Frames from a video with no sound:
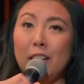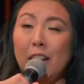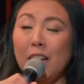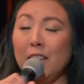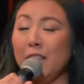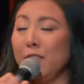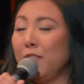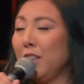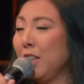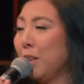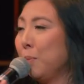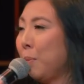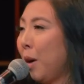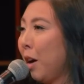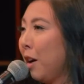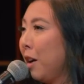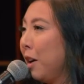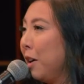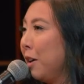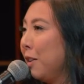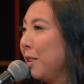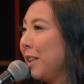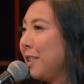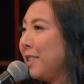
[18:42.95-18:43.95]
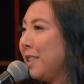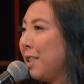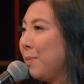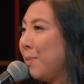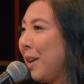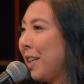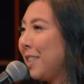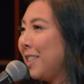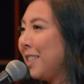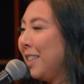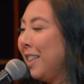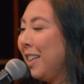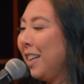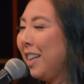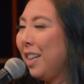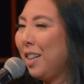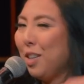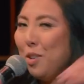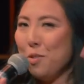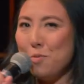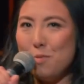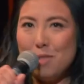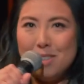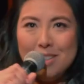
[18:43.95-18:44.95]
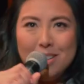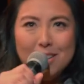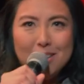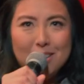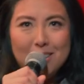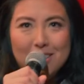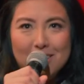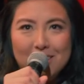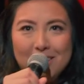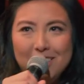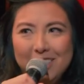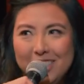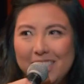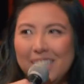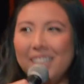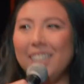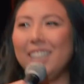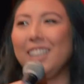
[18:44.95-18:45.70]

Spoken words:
I live in the barrio. That's the Mexican ghetto. Hood.